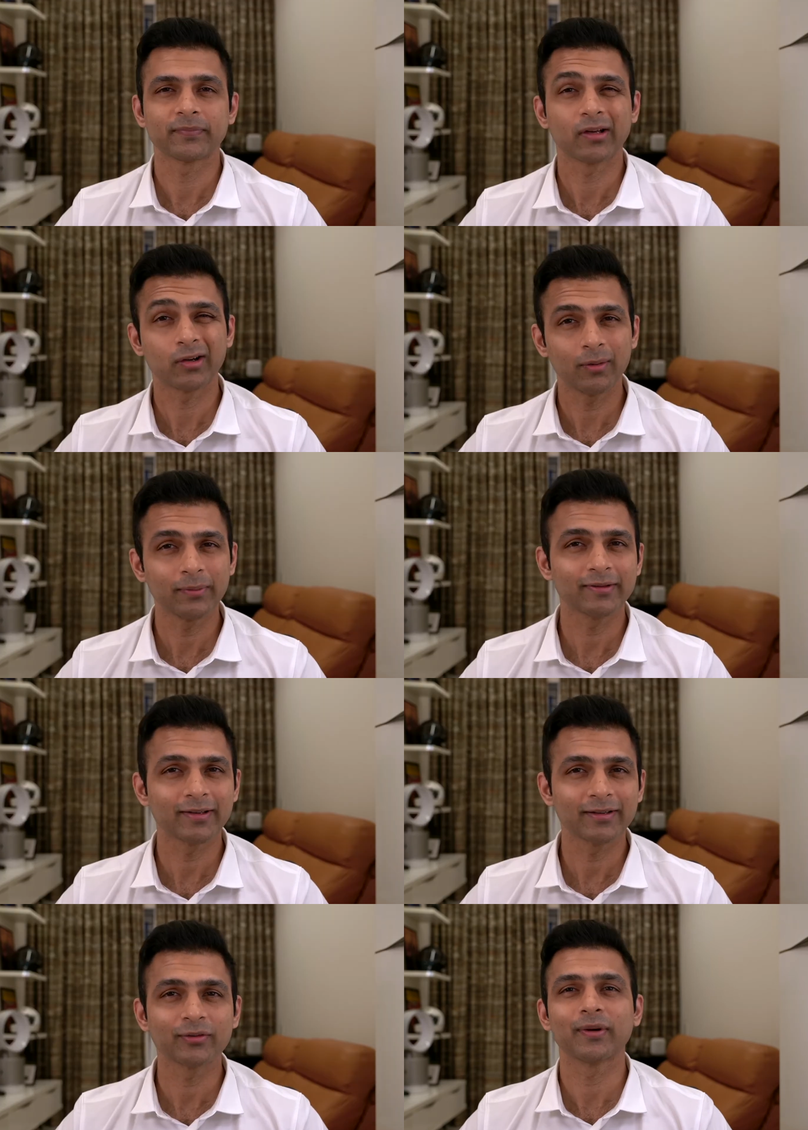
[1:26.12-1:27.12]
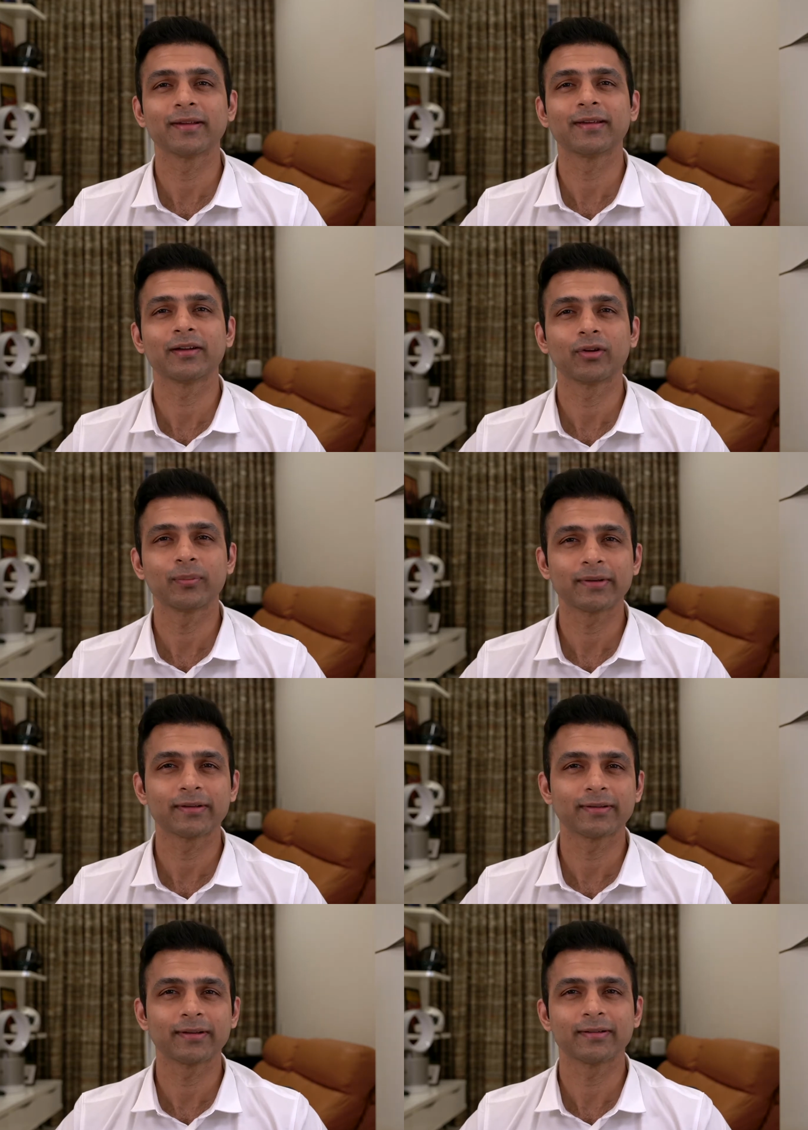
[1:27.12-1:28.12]
The common sites where the ectopic
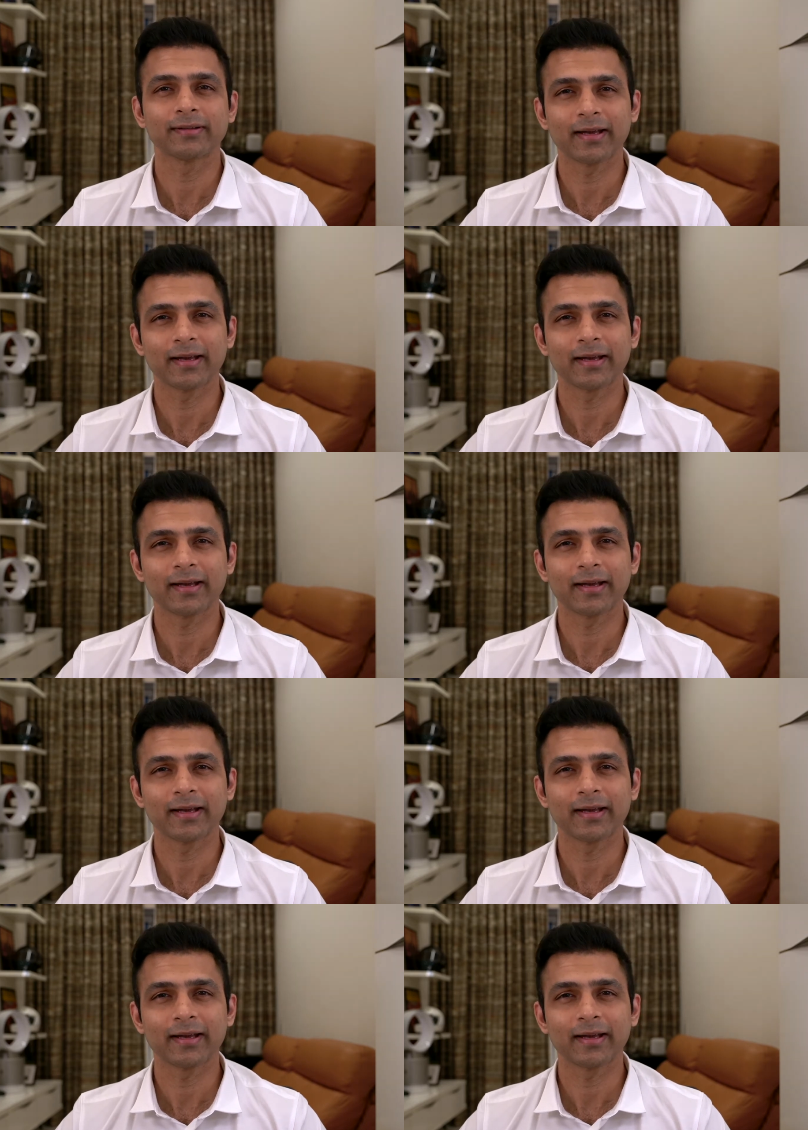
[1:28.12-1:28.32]
gestation